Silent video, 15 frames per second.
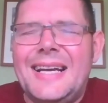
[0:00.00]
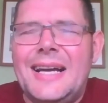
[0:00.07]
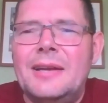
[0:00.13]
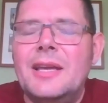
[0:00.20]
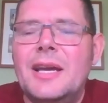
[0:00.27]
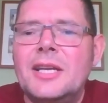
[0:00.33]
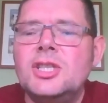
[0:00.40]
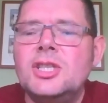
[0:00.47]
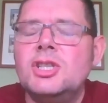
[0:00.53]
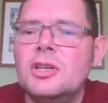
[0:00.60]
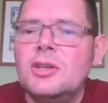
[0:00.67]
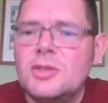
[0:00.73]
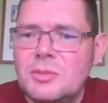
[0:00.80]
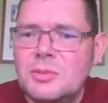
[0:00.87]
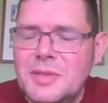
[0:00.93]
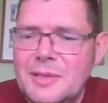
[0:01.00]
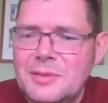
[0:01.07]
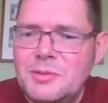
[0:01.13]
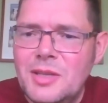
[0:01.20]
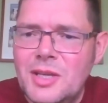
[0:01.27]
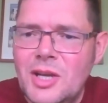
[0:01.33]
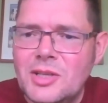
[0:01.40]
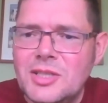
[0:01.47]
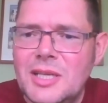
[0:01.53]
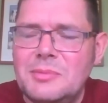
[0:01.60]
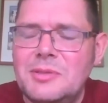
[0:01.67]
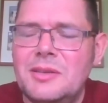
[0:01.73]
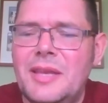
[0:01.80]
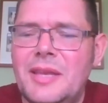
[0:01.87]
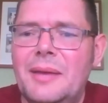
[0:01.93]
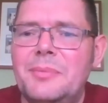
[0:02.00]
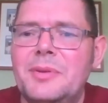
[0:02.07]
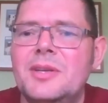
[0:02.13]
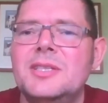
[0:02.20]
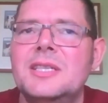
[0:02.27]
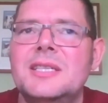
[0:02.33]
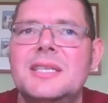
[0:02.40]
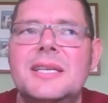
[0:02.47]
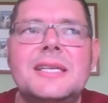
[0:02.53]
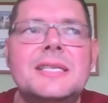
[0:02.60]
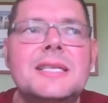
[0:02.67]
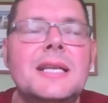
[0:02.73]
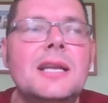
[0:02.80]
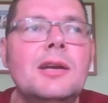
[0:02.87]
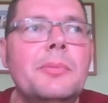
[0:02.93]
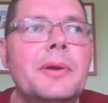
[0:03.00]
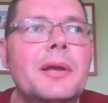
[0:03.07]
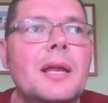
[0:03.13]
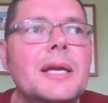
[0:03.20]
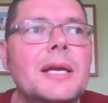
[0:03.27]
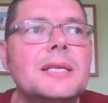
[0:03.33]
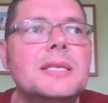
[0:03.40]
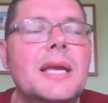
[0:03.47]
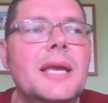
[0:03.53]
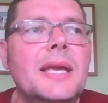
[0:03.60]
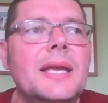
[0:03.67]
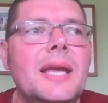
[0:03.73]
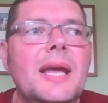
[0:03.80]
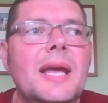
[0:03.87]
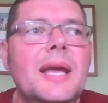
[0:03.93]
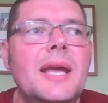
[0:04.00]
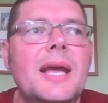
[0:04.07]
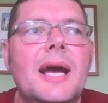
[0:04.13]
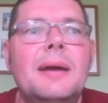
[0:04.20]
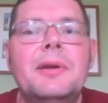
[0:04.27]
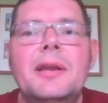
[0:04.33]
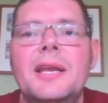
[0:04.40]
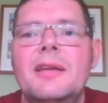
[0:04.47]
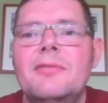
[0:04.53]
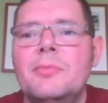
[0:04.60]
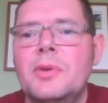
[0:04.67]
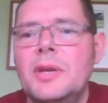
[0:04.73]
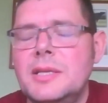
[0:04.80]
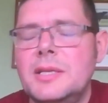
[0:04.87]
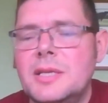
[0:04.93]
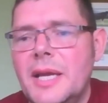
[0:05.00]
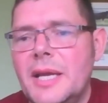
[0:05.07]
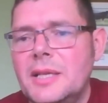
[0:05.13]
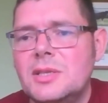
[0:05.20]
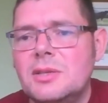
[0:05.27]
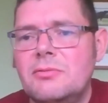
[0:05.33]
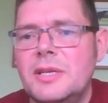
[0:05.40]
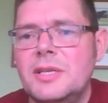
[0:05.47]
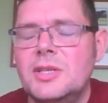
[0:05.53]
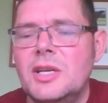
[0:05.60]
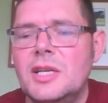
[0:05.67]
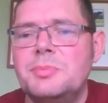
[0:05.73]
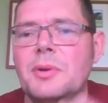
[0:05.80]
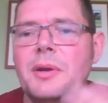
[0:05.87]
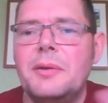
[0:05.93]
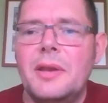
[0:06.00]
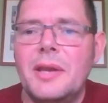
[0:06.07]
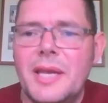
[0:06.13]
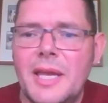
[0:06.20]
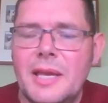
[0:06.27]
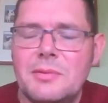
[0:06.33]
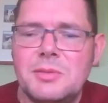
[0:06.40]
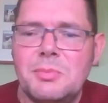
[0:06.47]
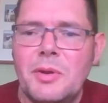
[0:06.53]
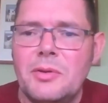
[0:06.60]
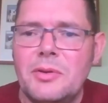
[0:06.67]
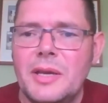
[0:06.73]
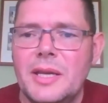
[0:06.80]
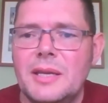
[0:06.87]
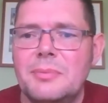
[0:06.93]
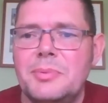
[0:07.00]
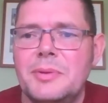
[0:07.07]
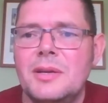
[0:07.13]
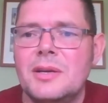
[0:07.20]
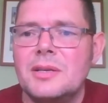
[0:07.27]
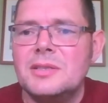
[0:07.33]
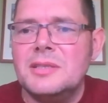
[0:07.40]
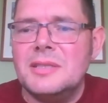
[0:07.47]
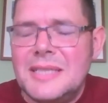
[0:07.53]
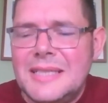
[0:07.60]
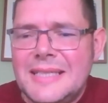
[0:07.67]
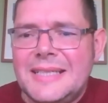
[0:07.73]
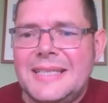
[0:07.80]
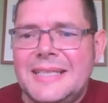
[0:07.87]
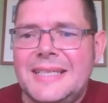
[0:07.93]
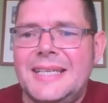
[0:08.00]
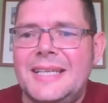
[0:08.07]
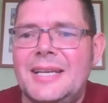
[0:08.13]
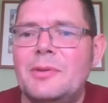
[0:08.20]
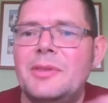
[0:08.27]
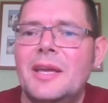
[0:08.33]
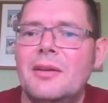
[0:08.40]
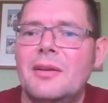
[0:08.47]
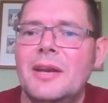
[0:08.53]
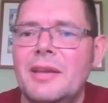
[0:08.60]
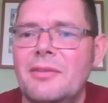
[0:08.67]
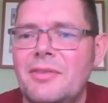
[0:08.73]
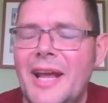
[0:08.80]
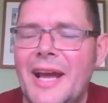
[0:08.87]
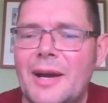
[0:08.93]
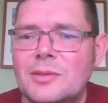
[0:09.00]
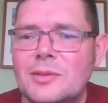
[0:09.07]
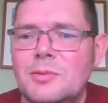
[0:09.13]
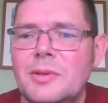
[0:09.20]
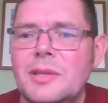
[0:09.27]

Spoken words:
I struggle sometimes with the concept of that, because it's a little bit like saying, I'm going to give money to cancer research, but I'm going to keep smoking because, you know, they'll even out.